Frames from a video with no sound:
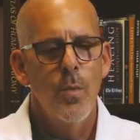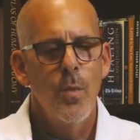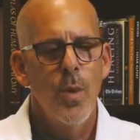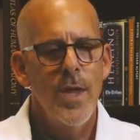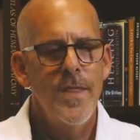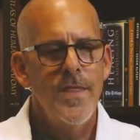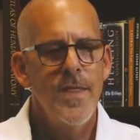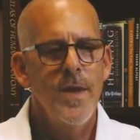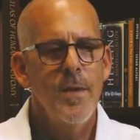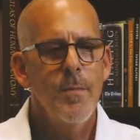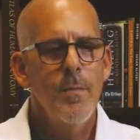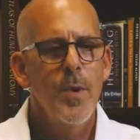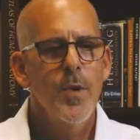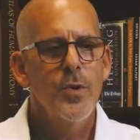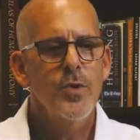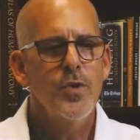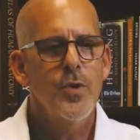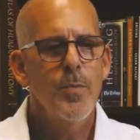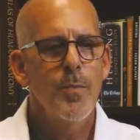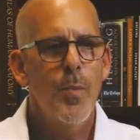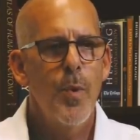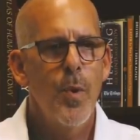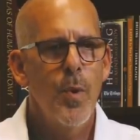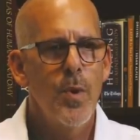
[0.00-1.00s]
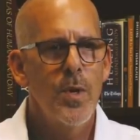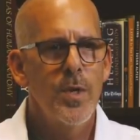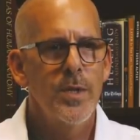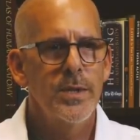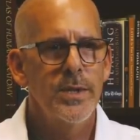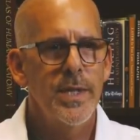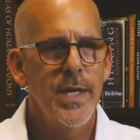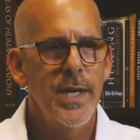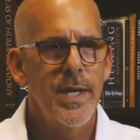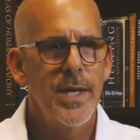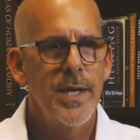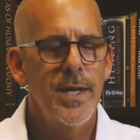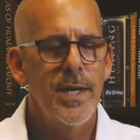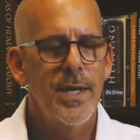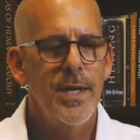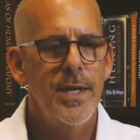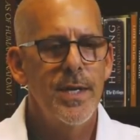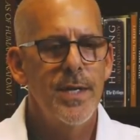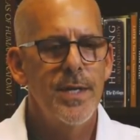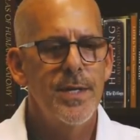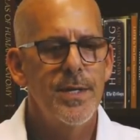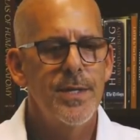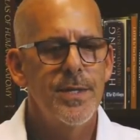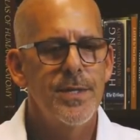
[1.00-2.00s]
Well, I think most importantly
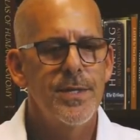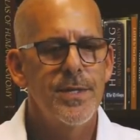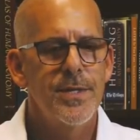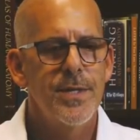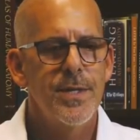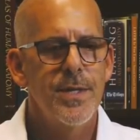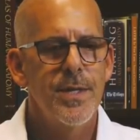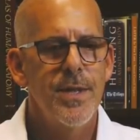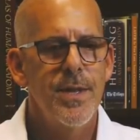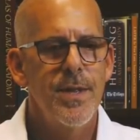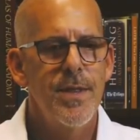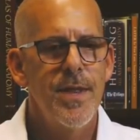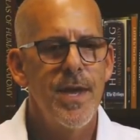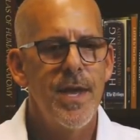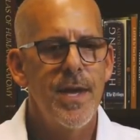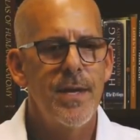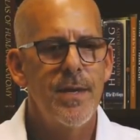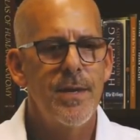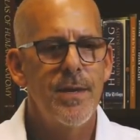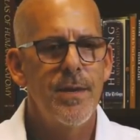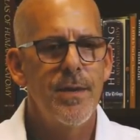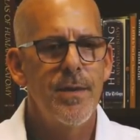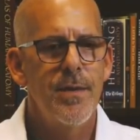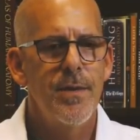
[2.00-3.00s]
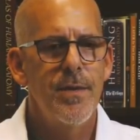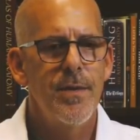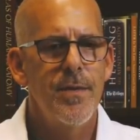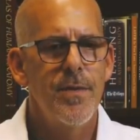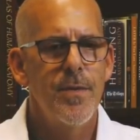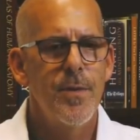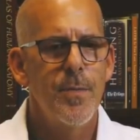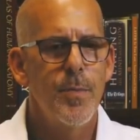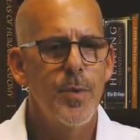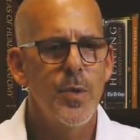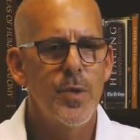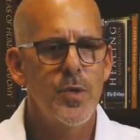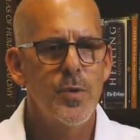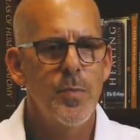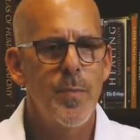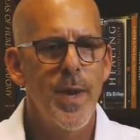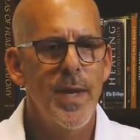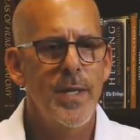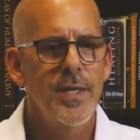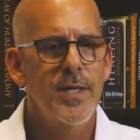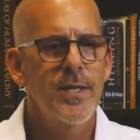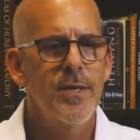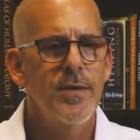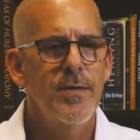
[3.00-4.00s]
is that the
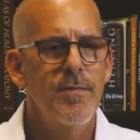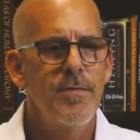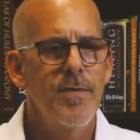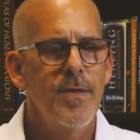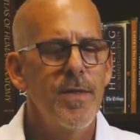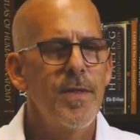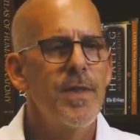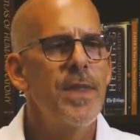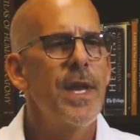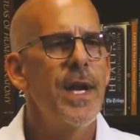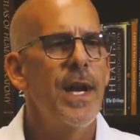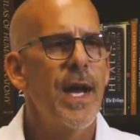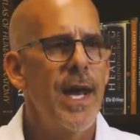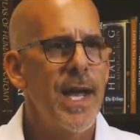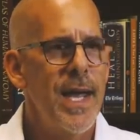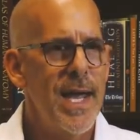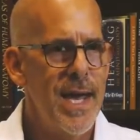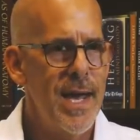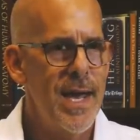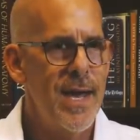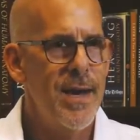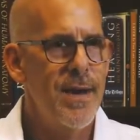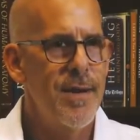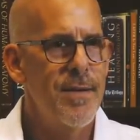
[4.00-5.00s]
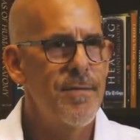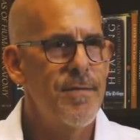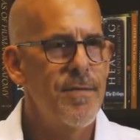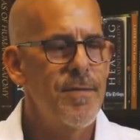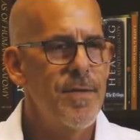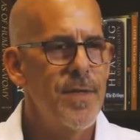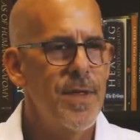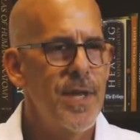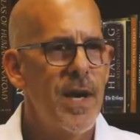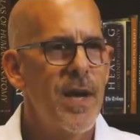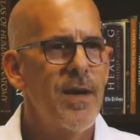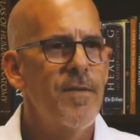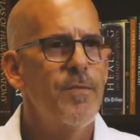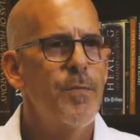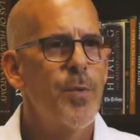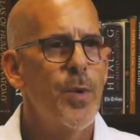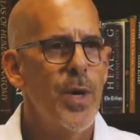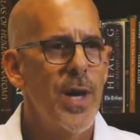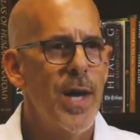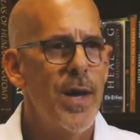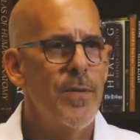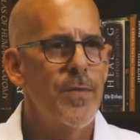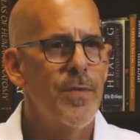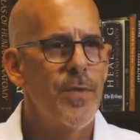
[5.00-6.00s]
perspective that I have, that I've
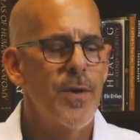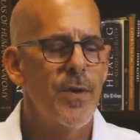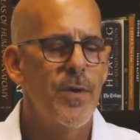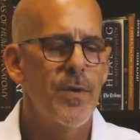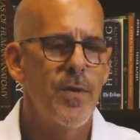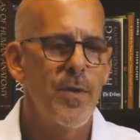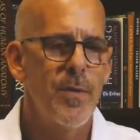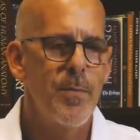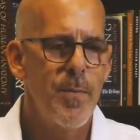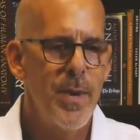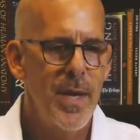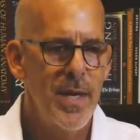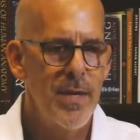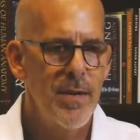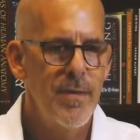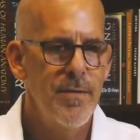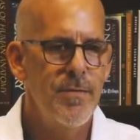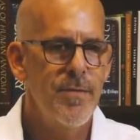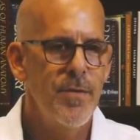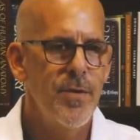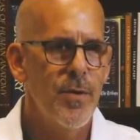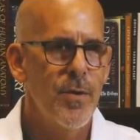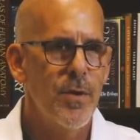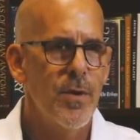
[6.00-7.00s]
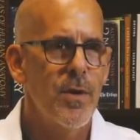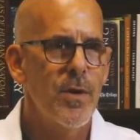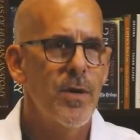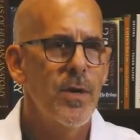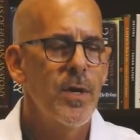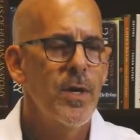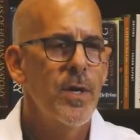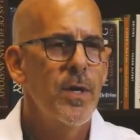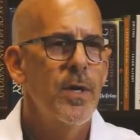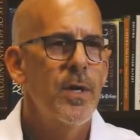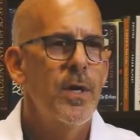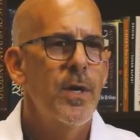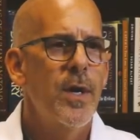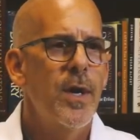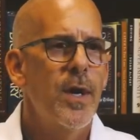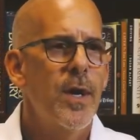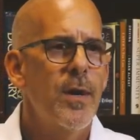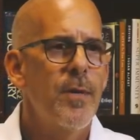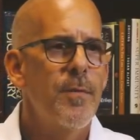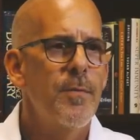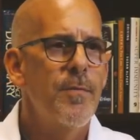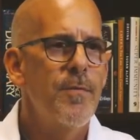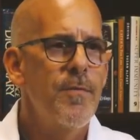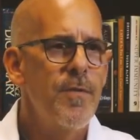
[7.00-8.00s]
put out there, that many of your
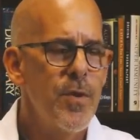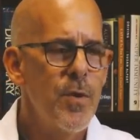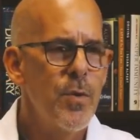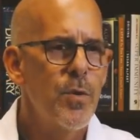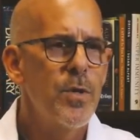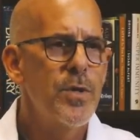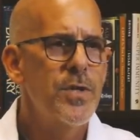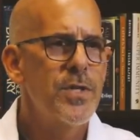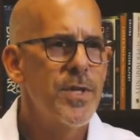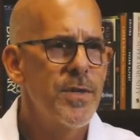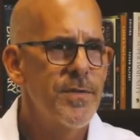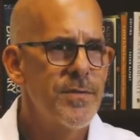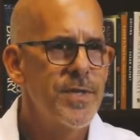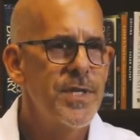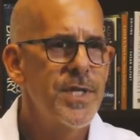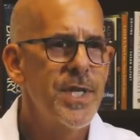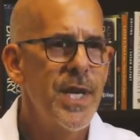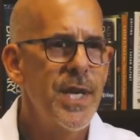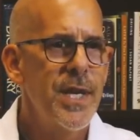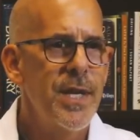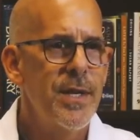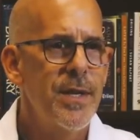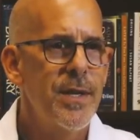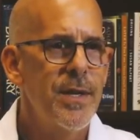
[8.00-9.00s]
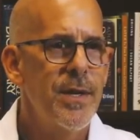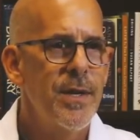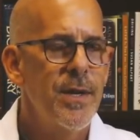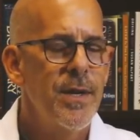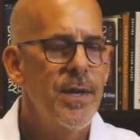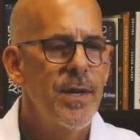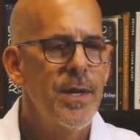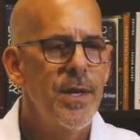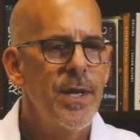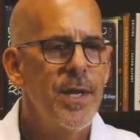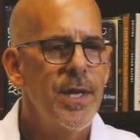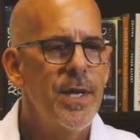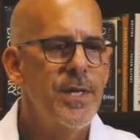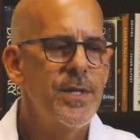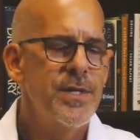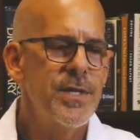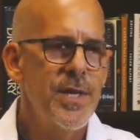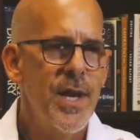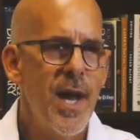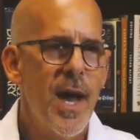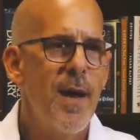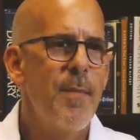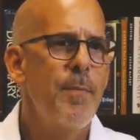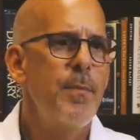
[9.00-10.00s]
um, viewers have seen,
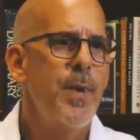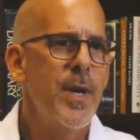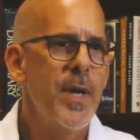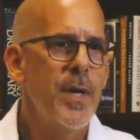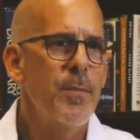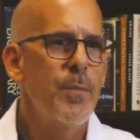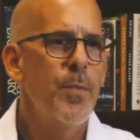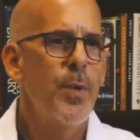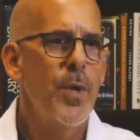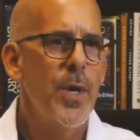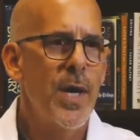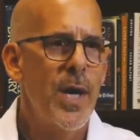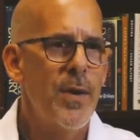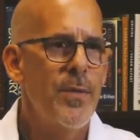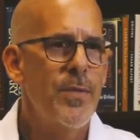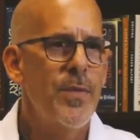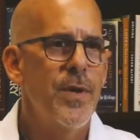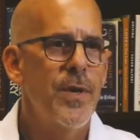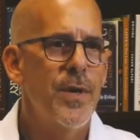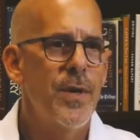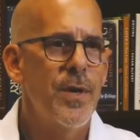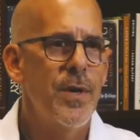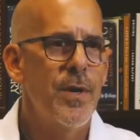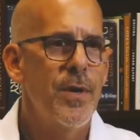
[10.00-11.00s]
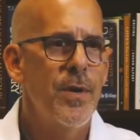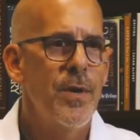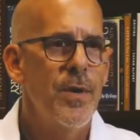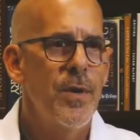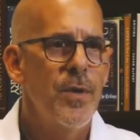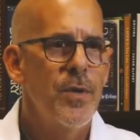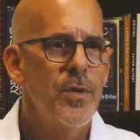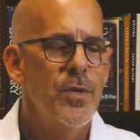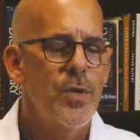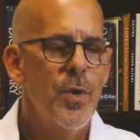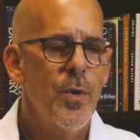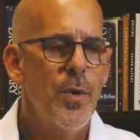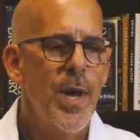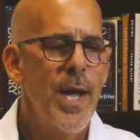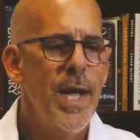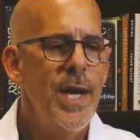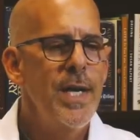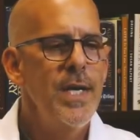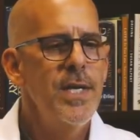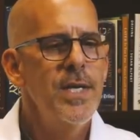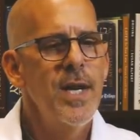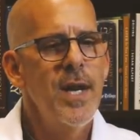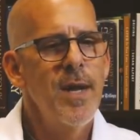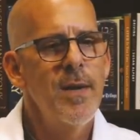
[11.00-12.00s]
is not being put out there. So
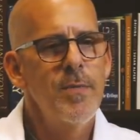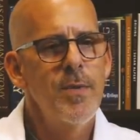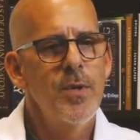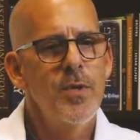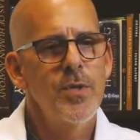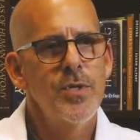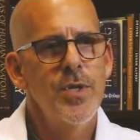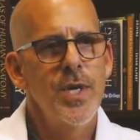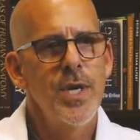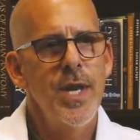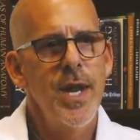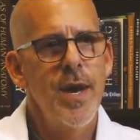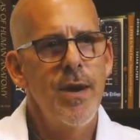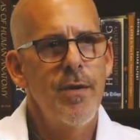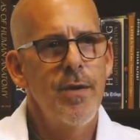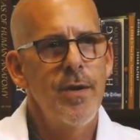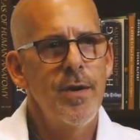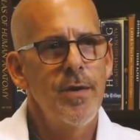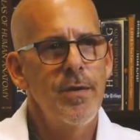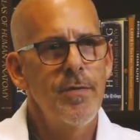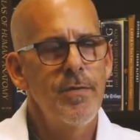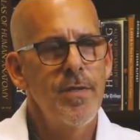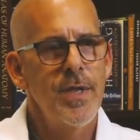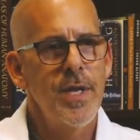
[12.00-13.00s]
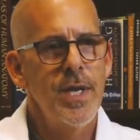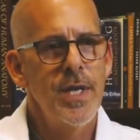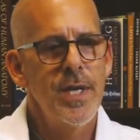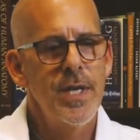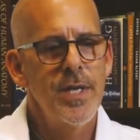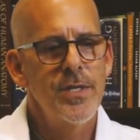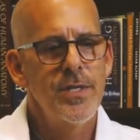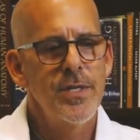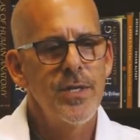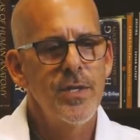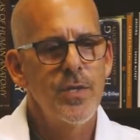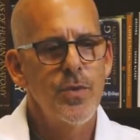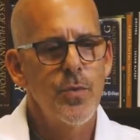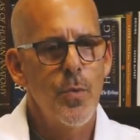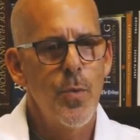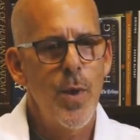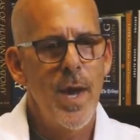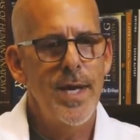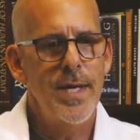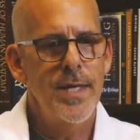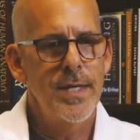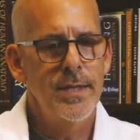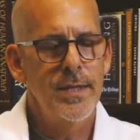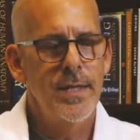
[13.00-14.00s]
anytime there's a narrative that isn't
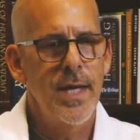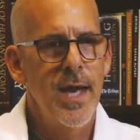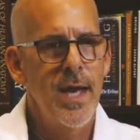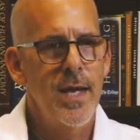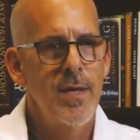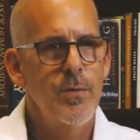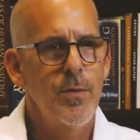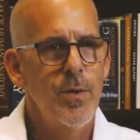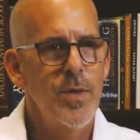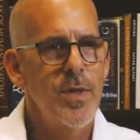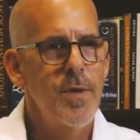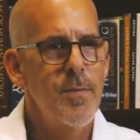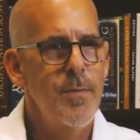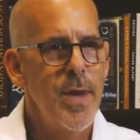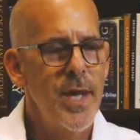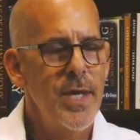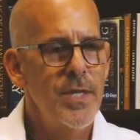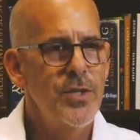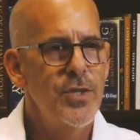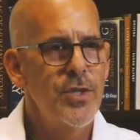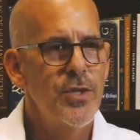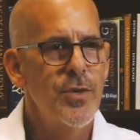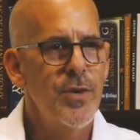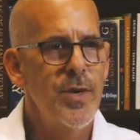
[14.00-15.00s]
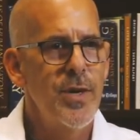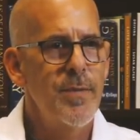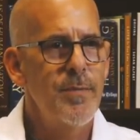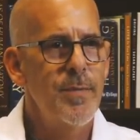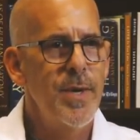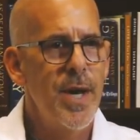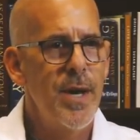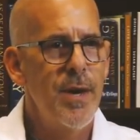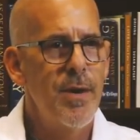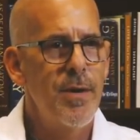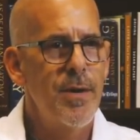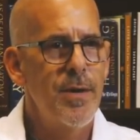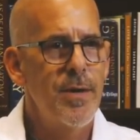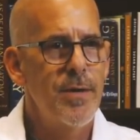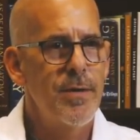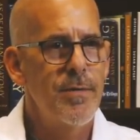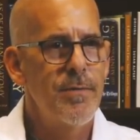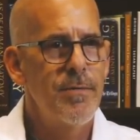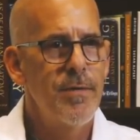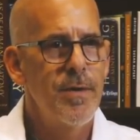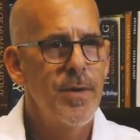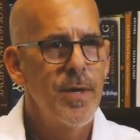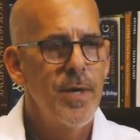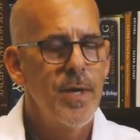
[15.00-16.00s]
right in line with the mainstream
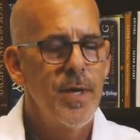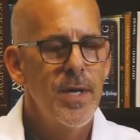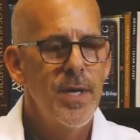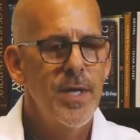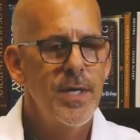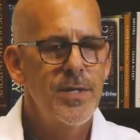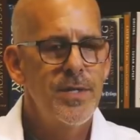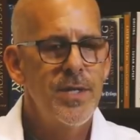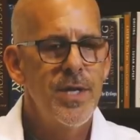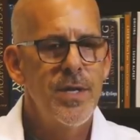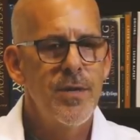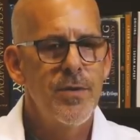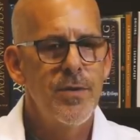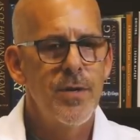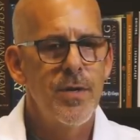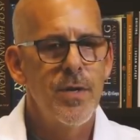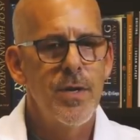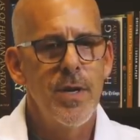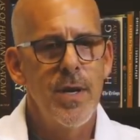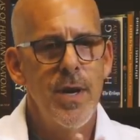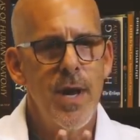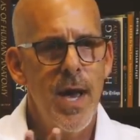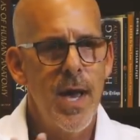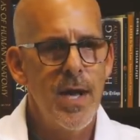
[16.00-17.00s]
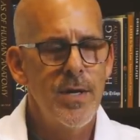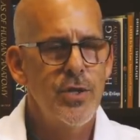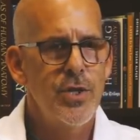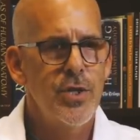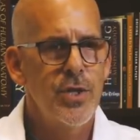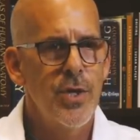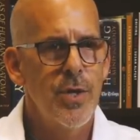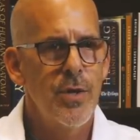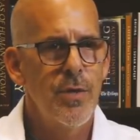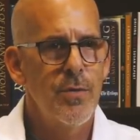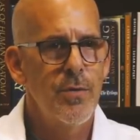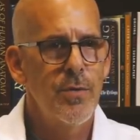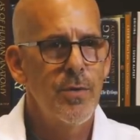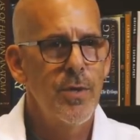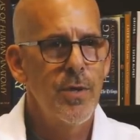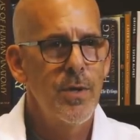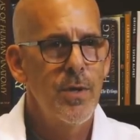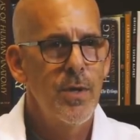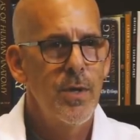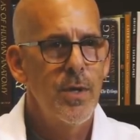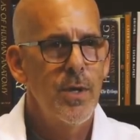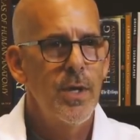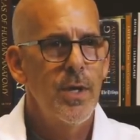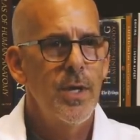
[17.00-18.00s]
narrative, it's either not shown,